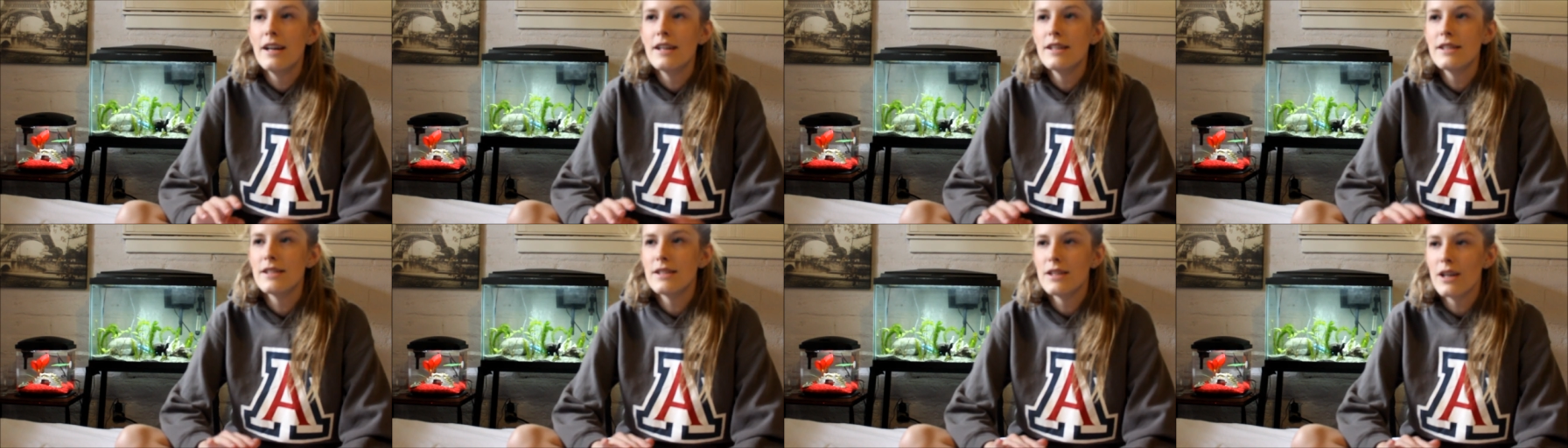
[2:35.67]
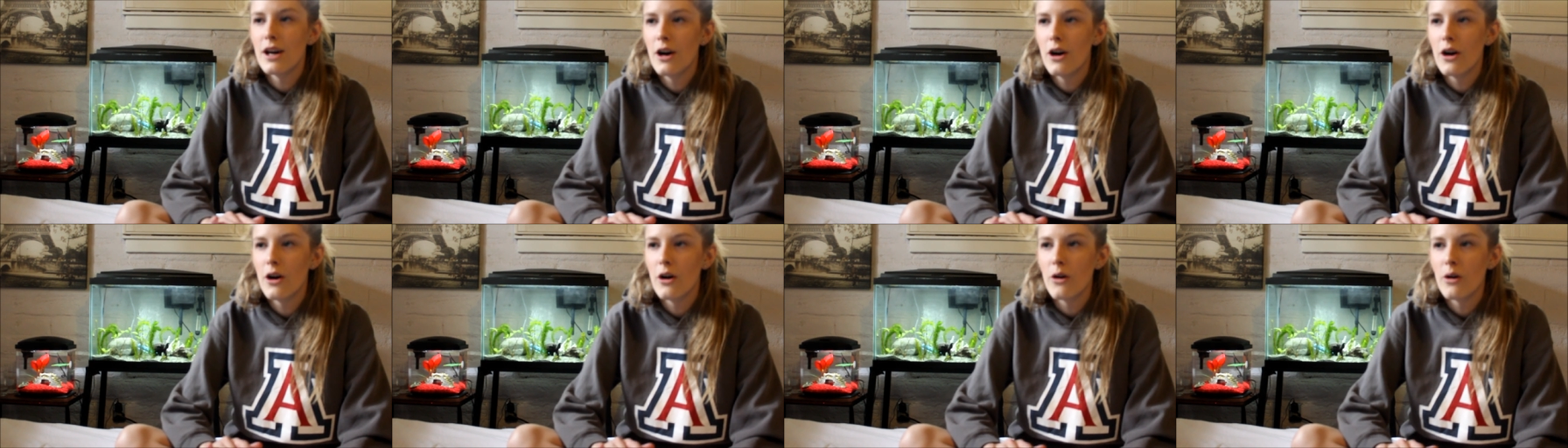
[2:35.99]

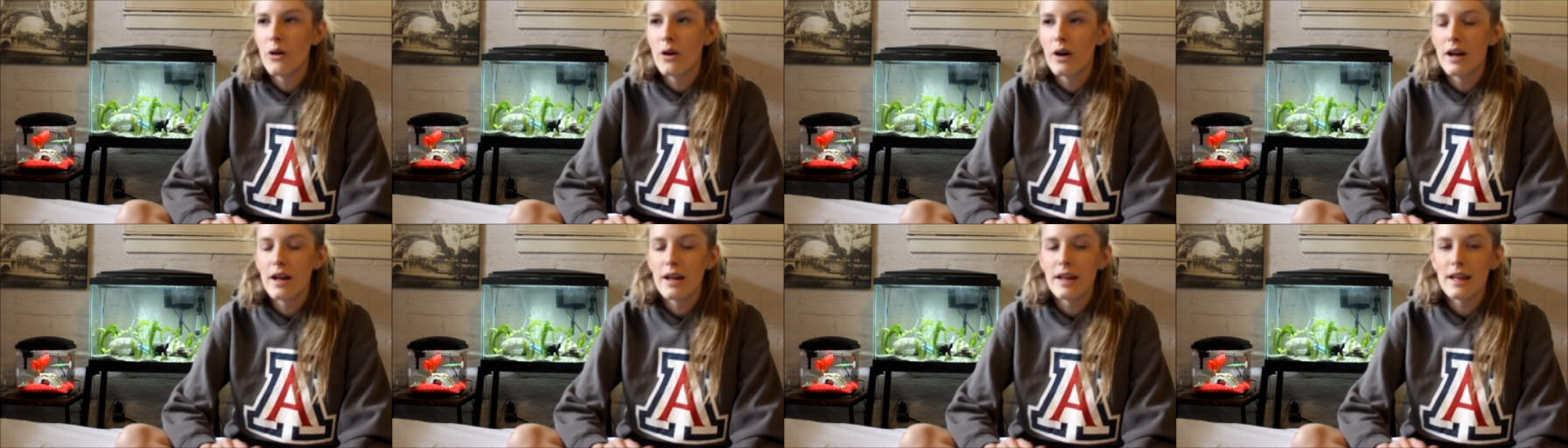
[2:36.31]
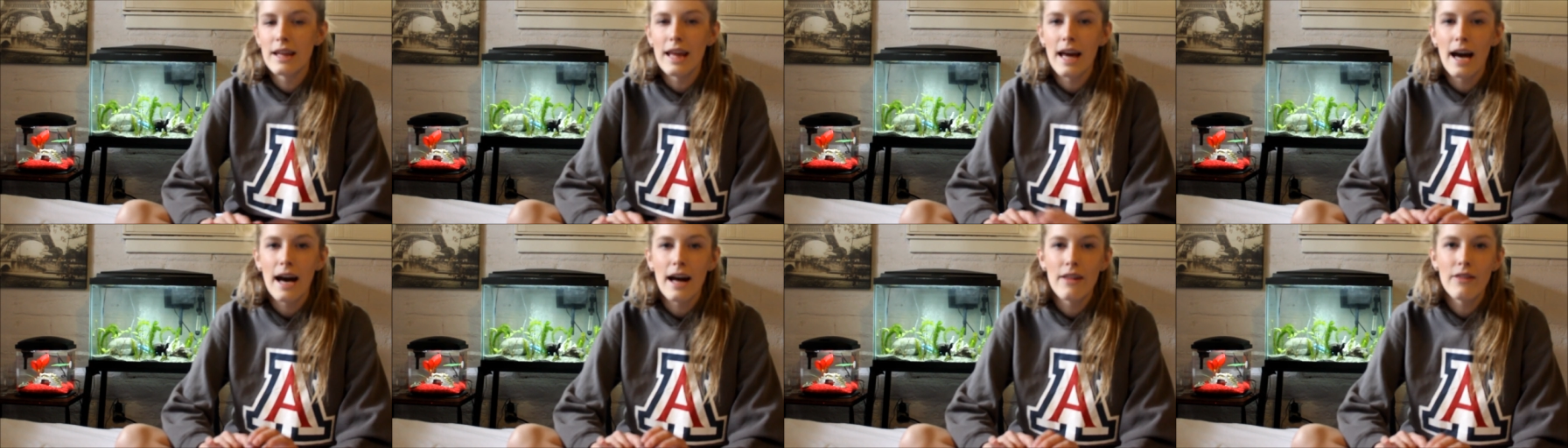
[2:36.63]
So
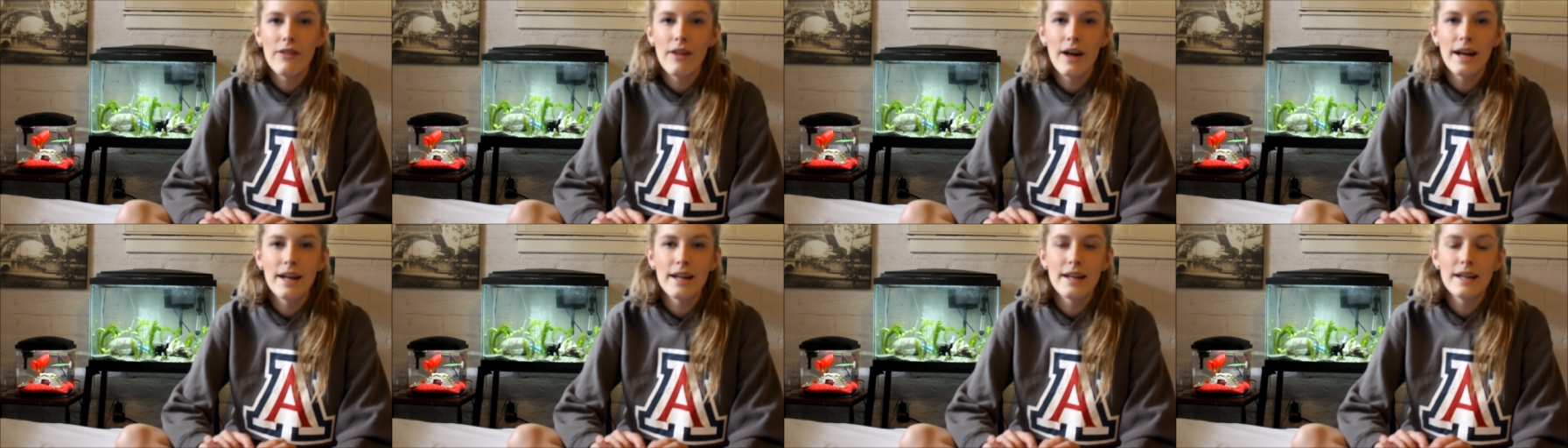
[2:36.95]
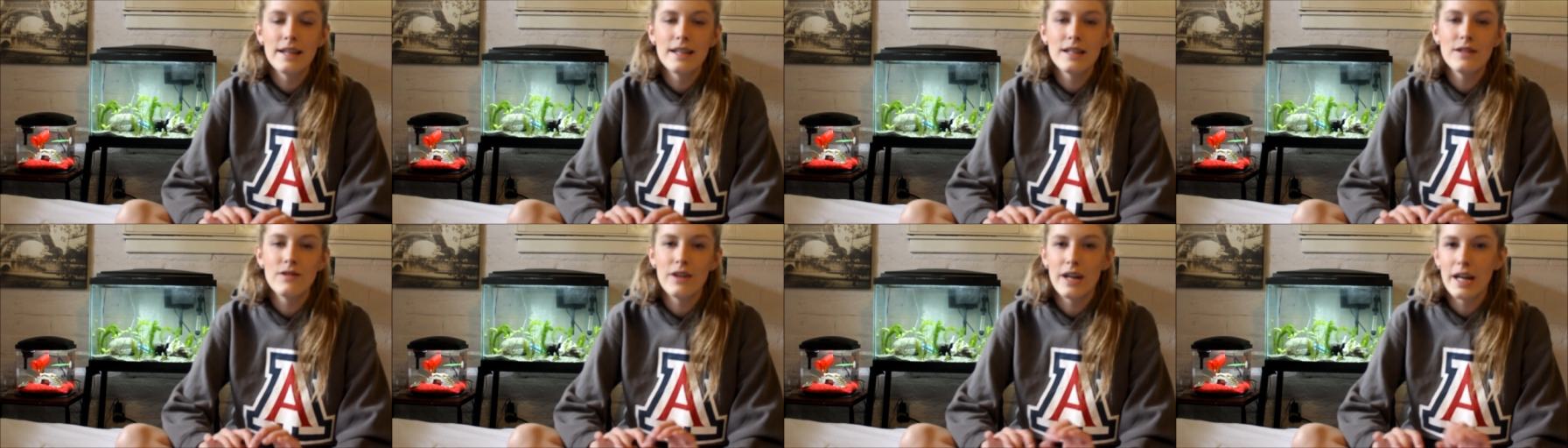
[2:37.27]
yeah,
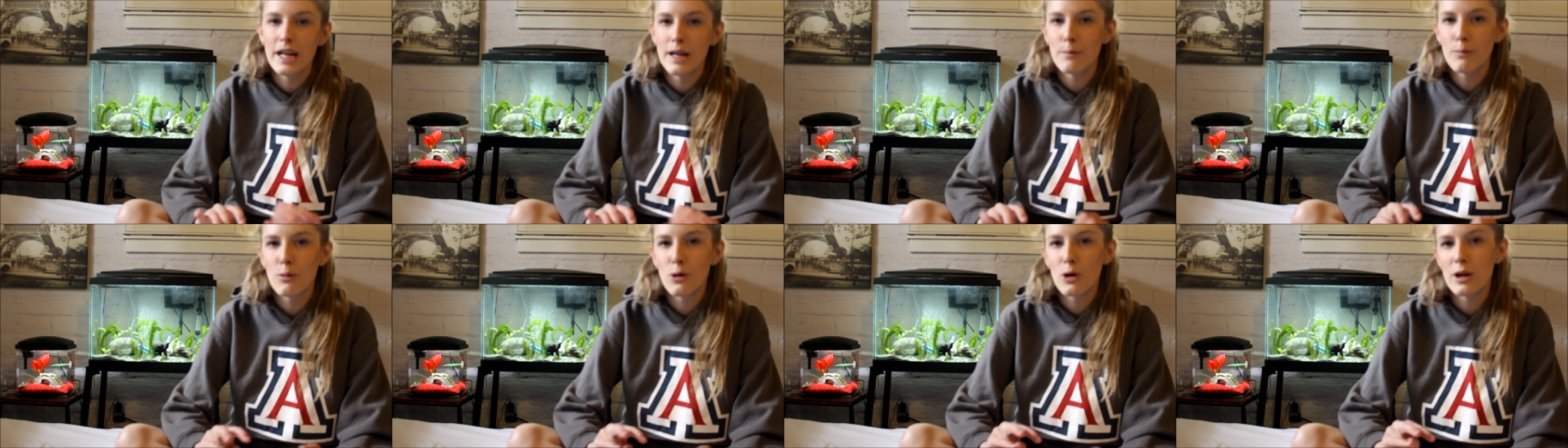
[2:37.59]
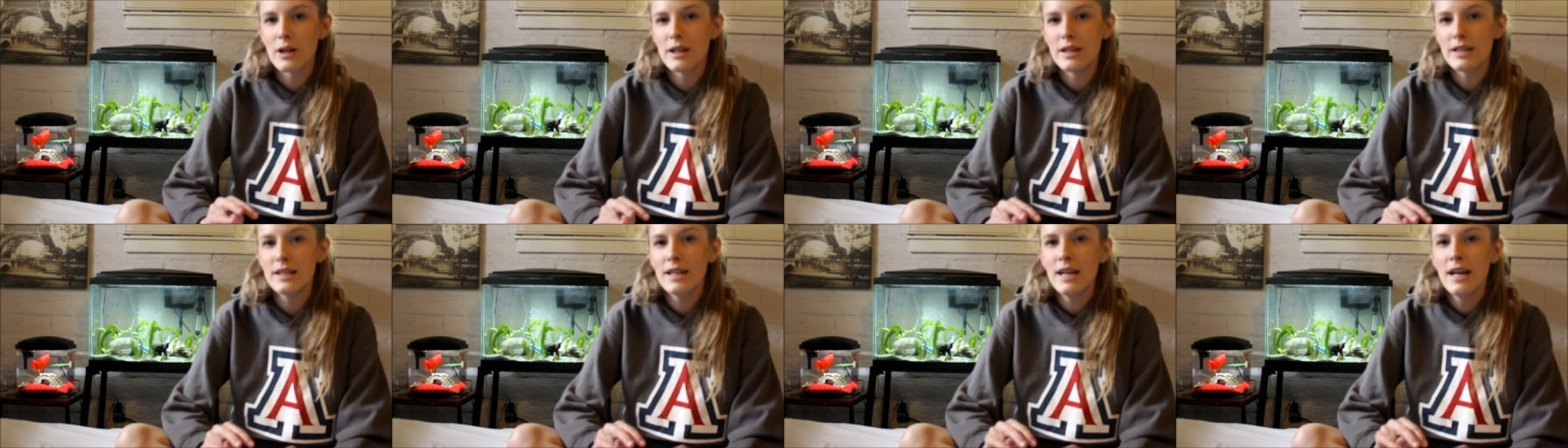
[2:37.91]
that is very
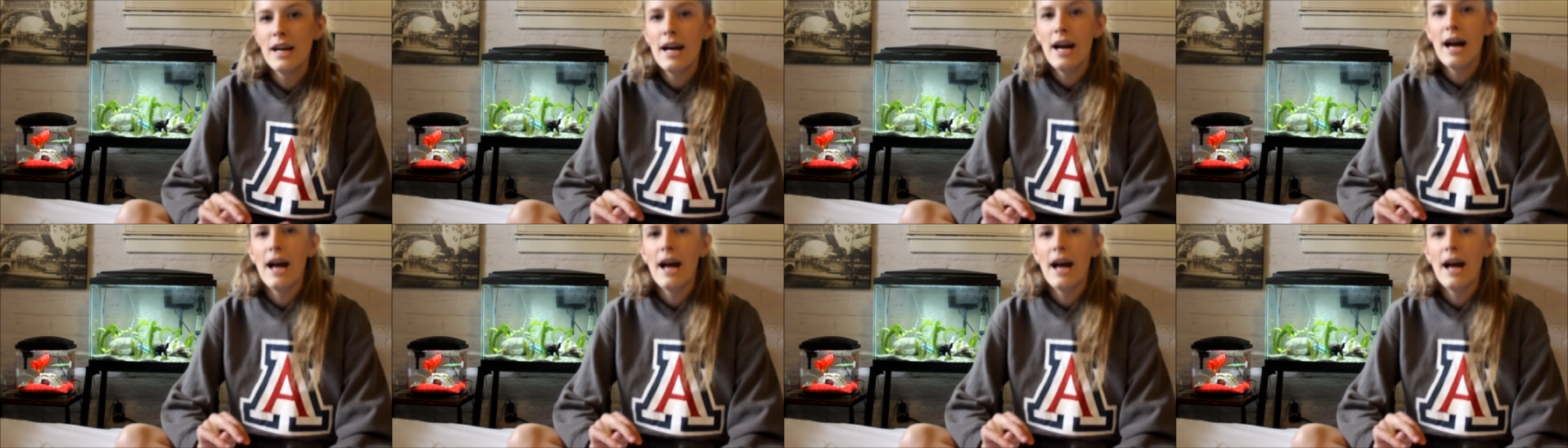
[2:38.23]
important.